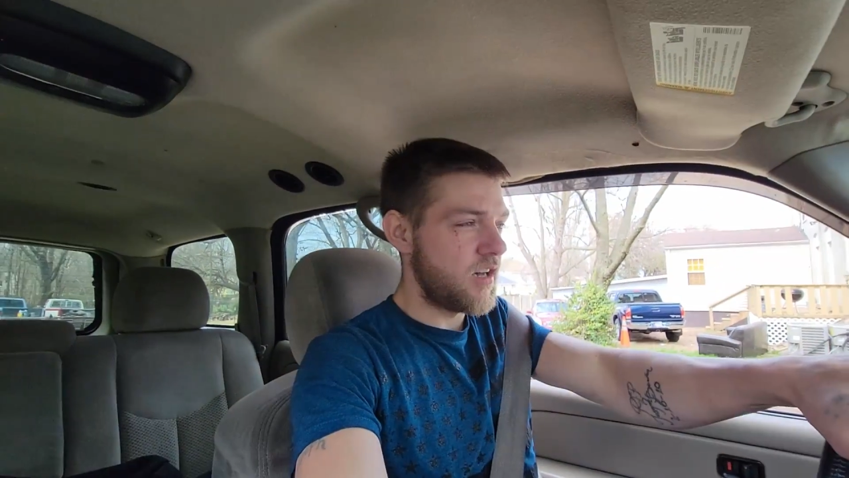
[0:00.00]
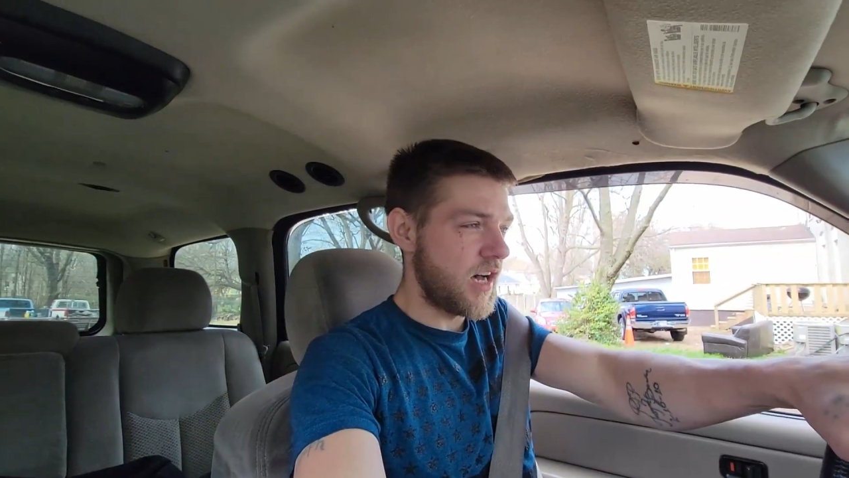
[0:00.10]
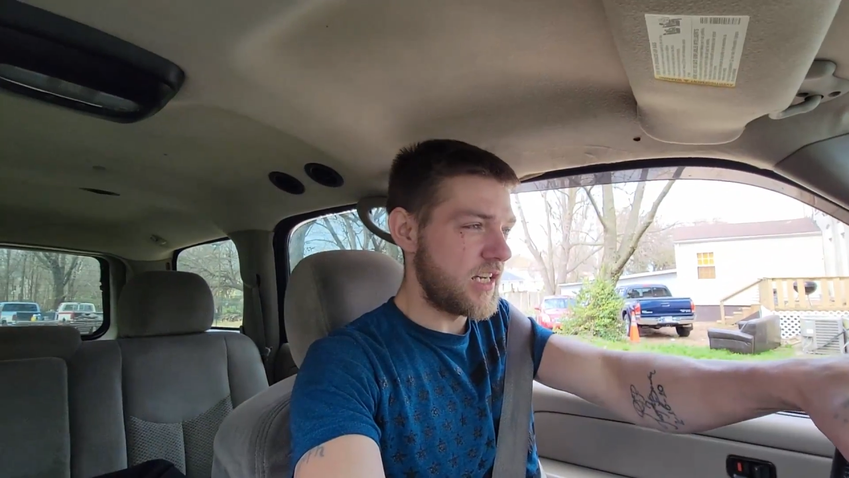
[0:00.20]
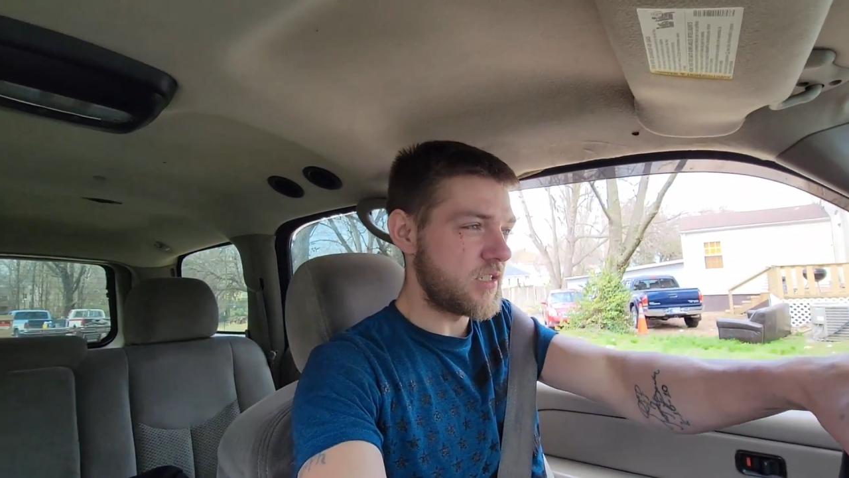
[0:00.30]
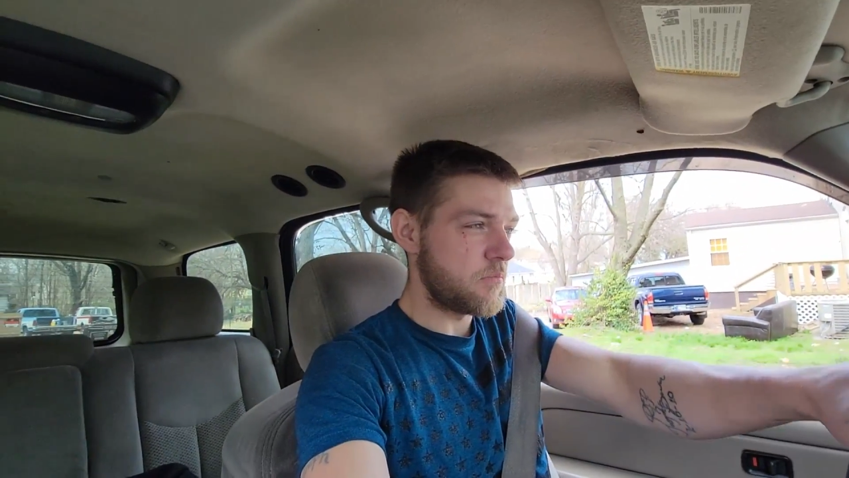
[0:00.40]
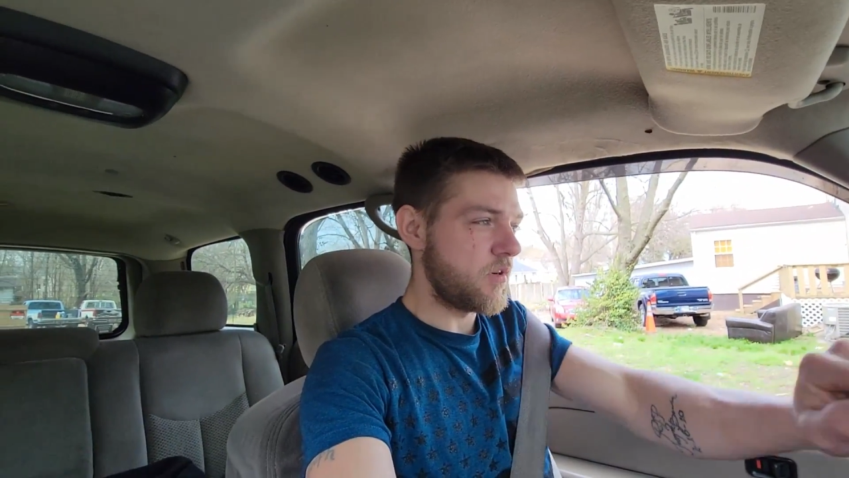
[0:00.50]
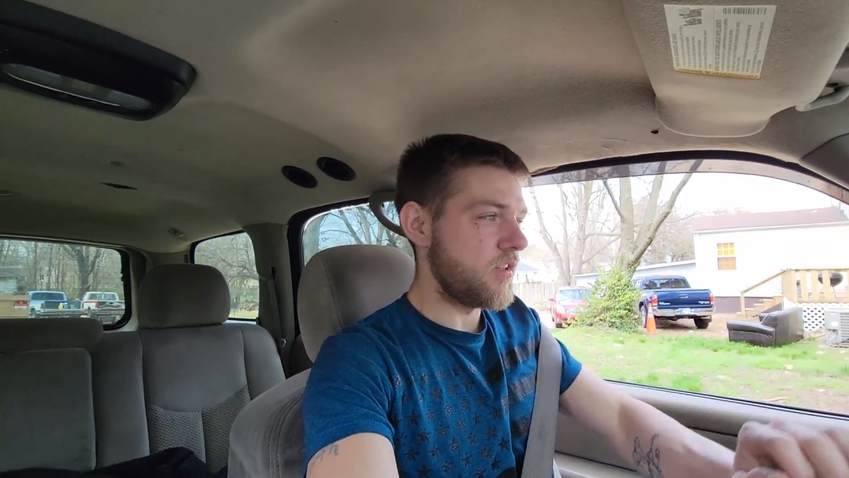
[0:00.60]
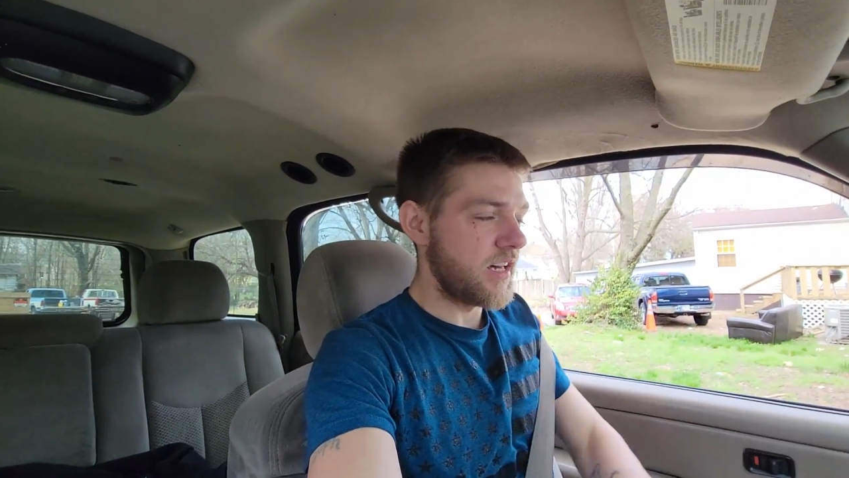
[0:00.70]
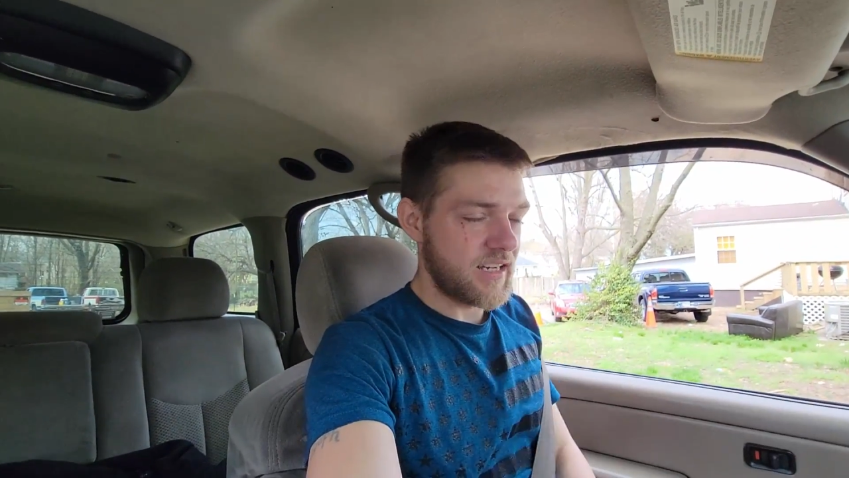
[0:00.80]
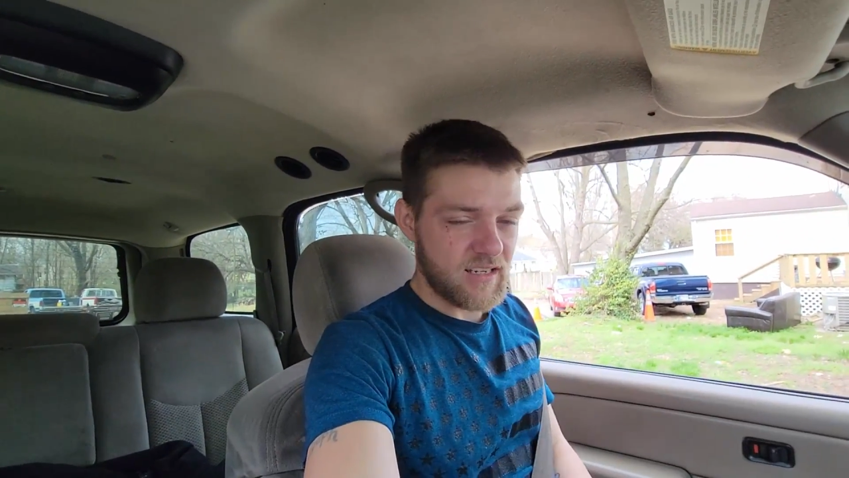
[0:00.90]
I should put
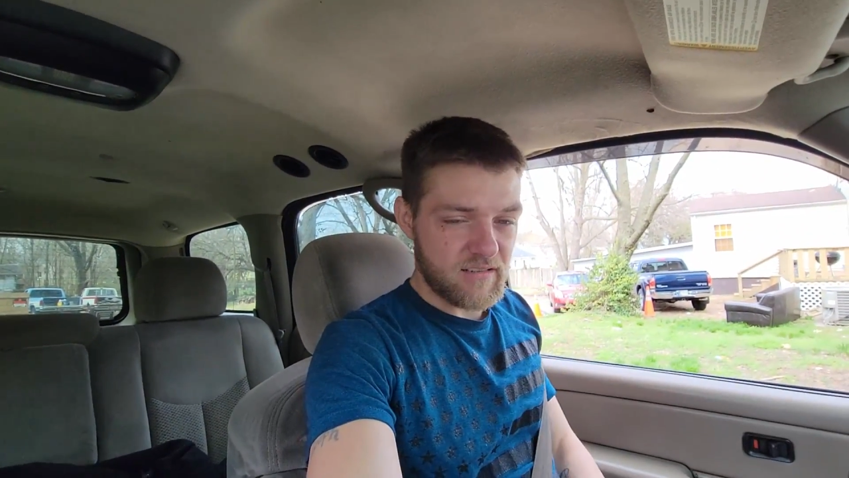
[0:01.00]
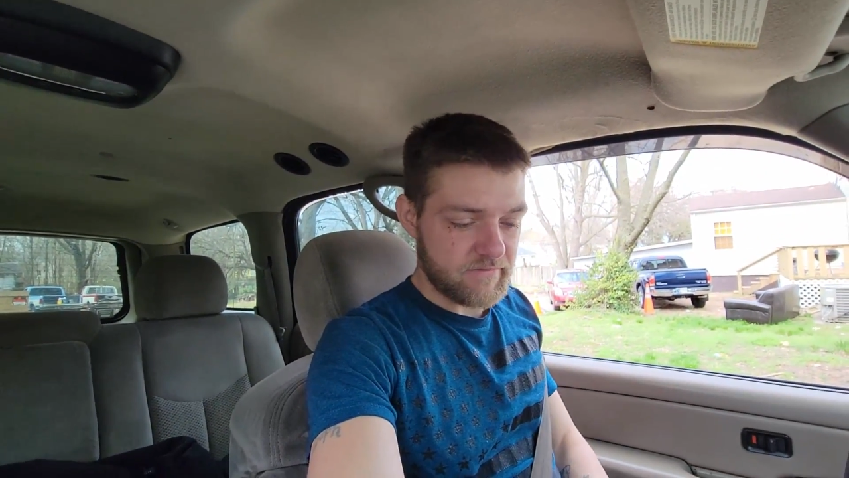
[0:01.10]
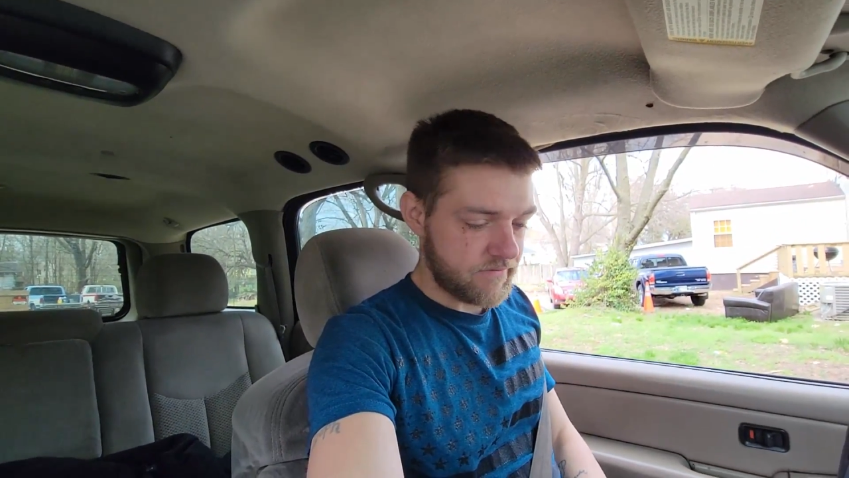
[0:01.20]
like a